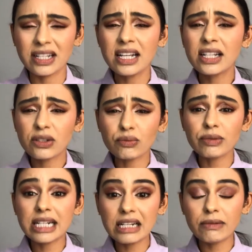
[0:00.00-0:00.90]
It's a
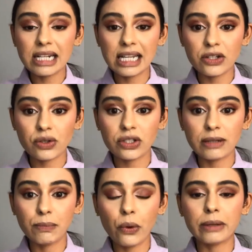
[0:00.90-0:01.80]
really, really interesting
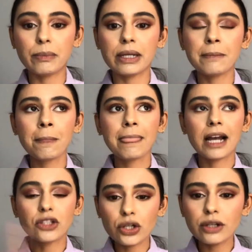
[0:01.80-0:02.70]
point, but I
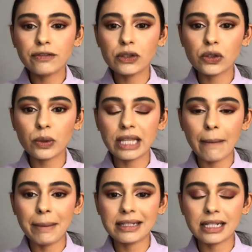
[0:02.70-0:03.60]
don't know if you saw in that
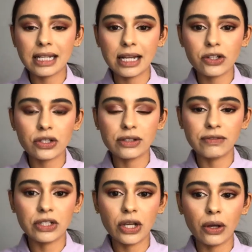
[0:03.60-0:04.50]
Better Connections
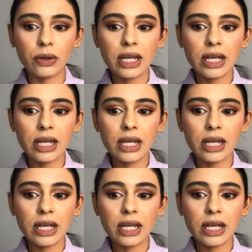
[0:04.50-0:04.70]
video,